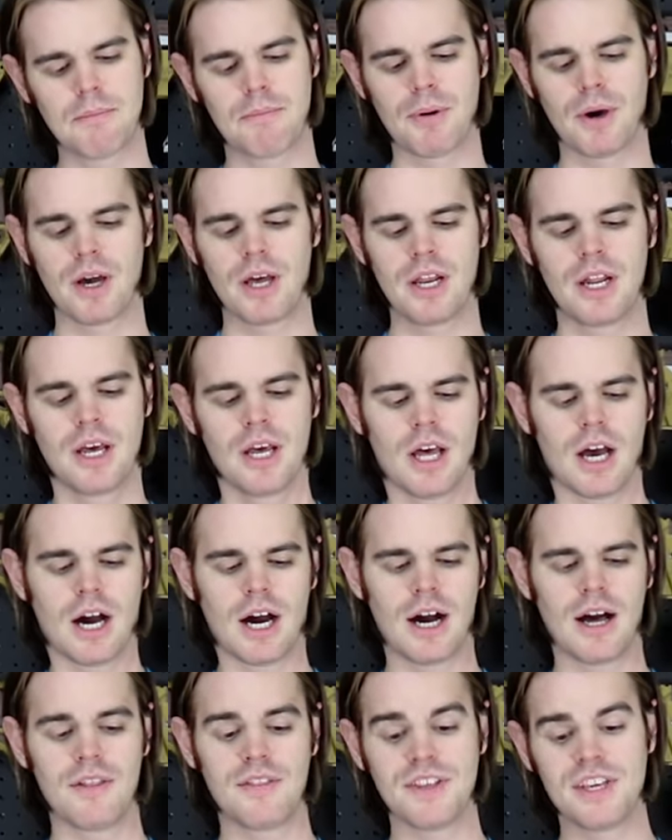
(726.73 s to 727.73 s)
but
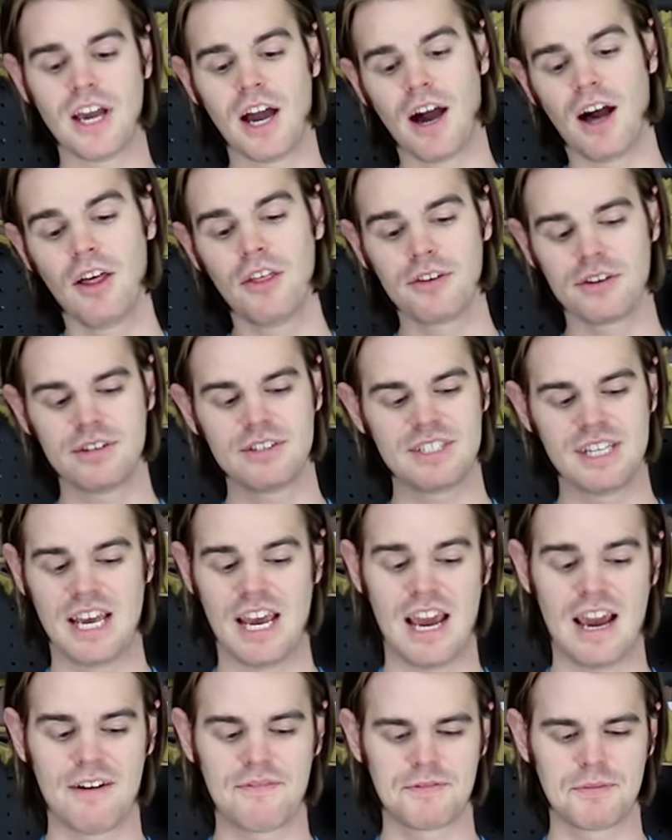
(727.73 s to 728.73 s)
uh, the others
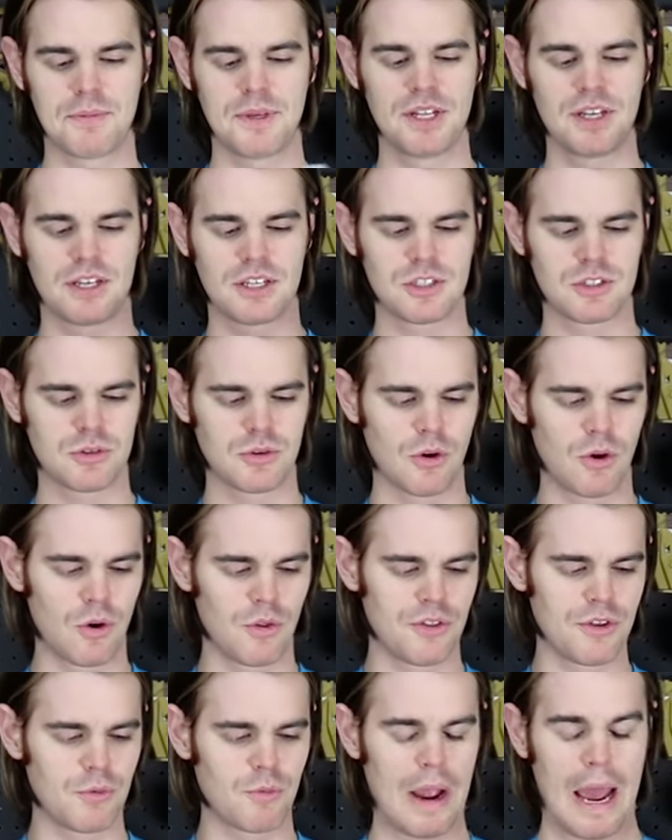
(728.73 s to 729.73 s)
have to be to control
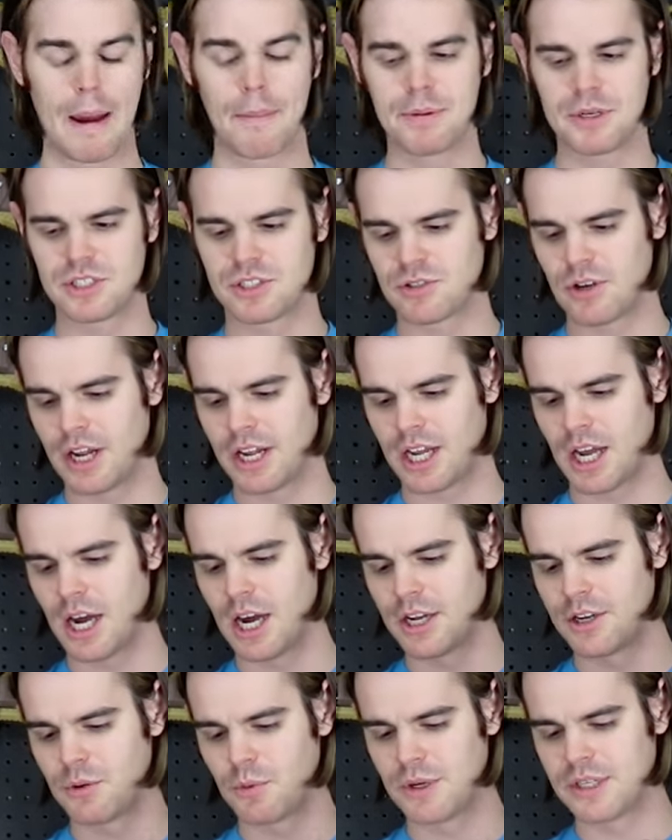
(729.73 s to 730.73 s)
the Rapid Strike
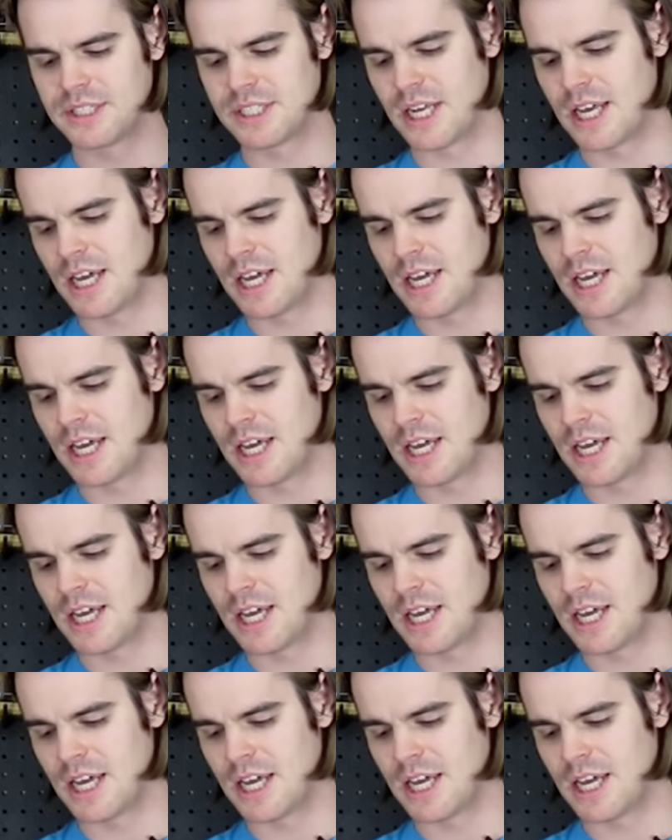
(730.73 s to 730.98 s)
conduits.